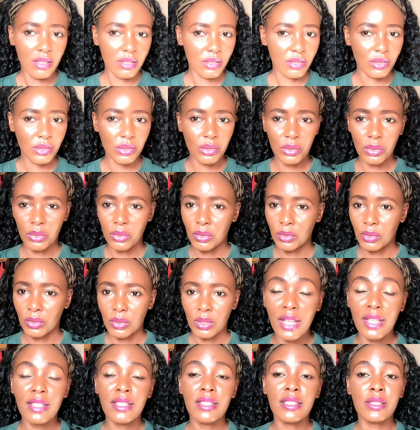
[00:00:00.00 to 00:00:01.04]
So
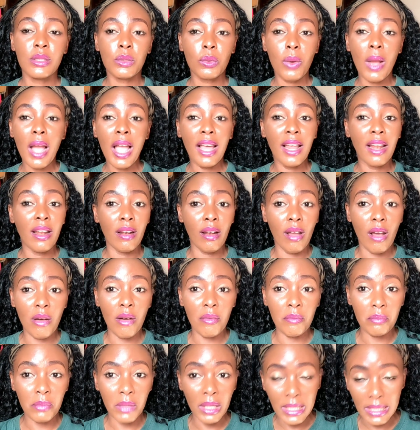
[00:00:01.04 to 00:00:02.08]
it's quite a
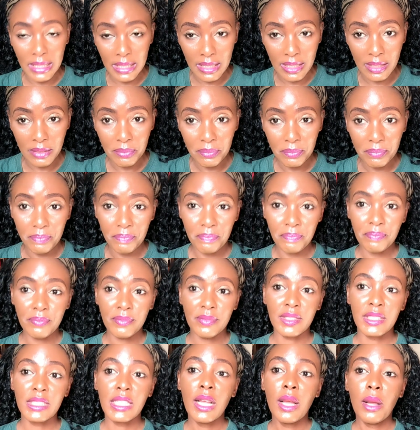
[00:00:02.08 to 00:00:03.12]
lot of money.
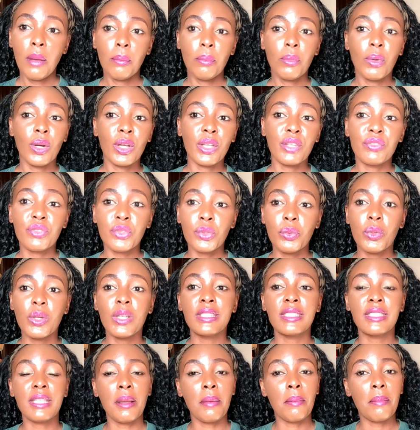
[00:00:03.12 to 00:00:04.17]
But if you
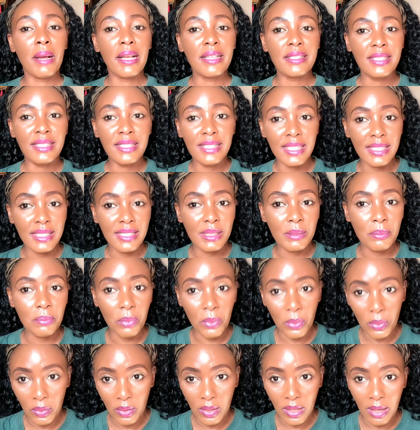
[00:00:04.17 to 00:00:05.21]
want a masters
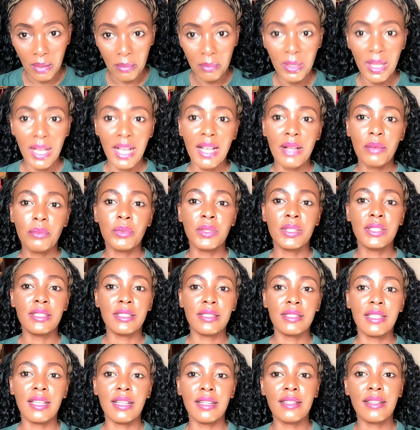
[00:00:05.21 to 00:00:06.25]
program with
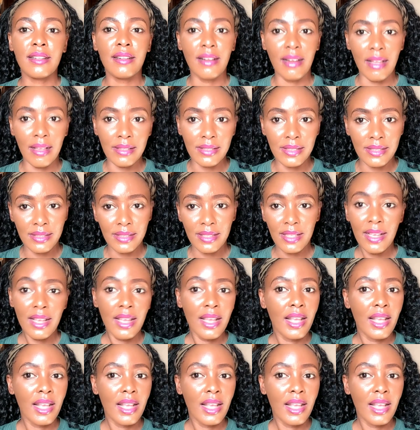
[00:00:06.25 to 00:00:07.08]
a 3rd class,